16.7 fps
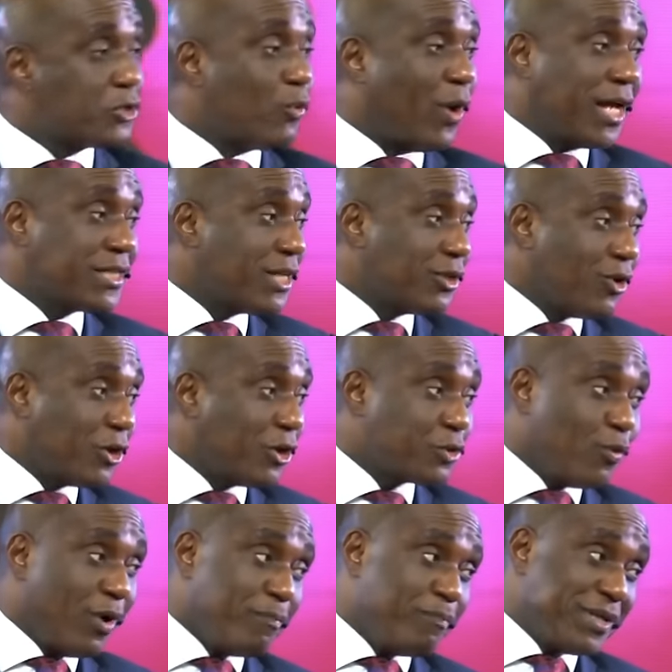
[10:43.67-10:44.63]
I said not
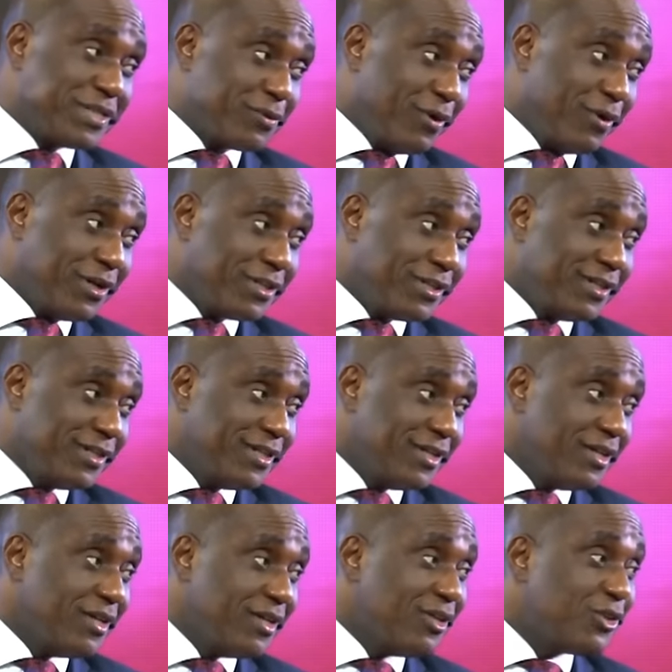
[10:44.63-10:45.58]
one person, what?
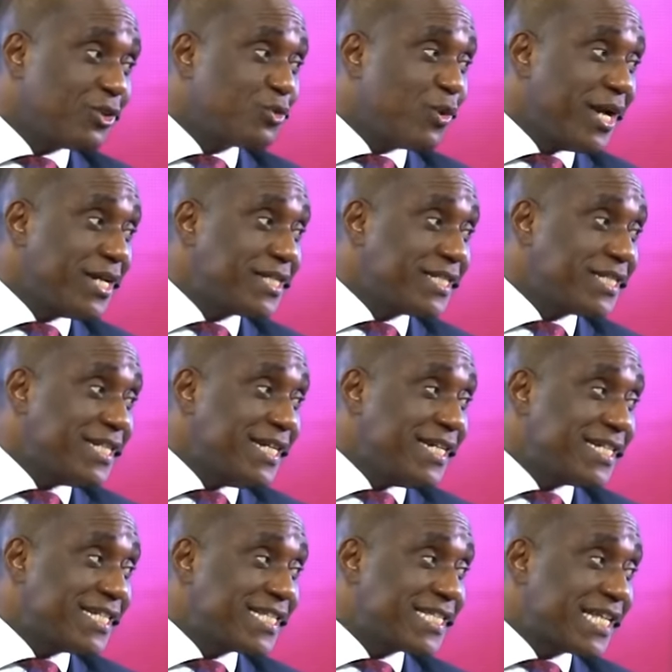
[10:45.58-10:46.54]

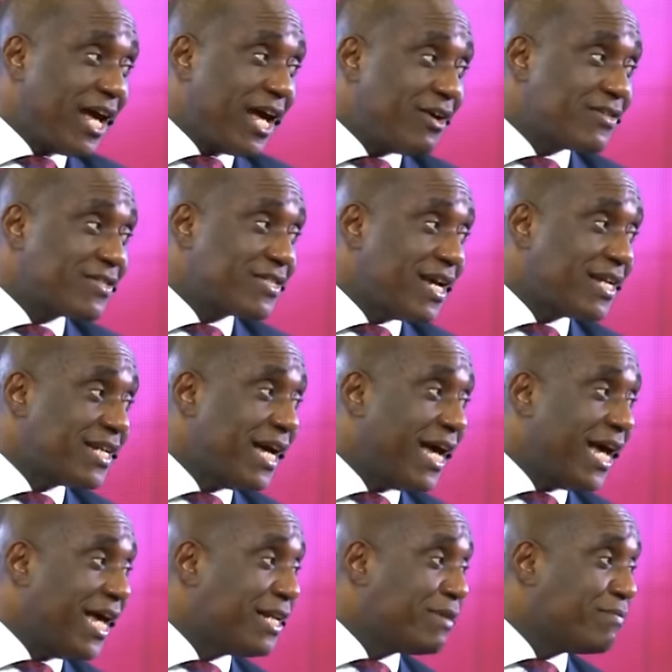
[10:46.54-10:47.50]
20,000
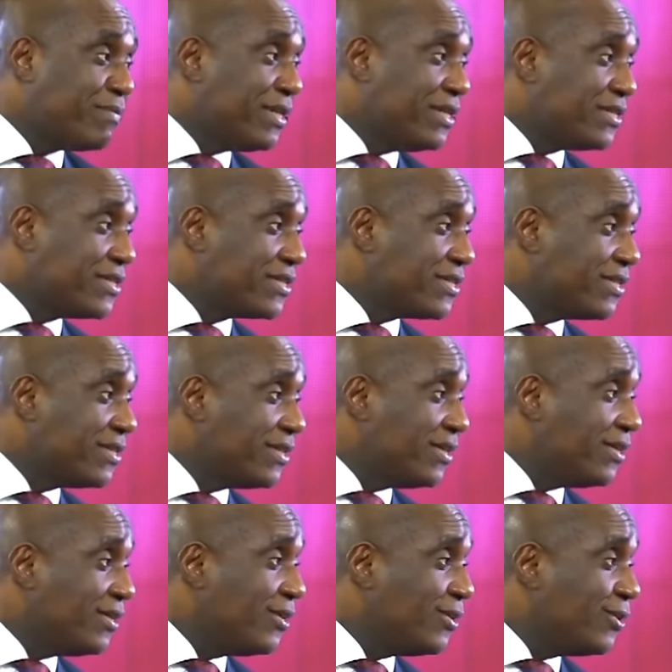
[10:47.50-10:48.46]
handbills.
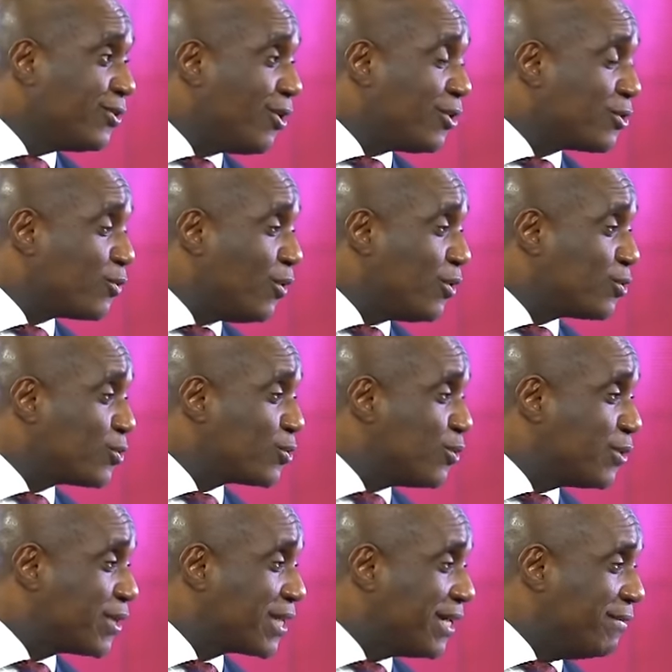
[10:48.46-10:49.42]
Not one
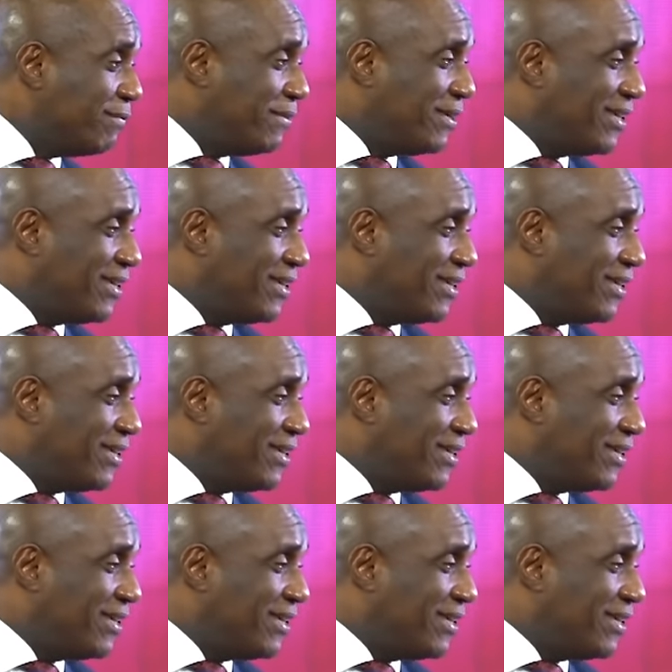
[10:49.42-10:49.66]
soul came.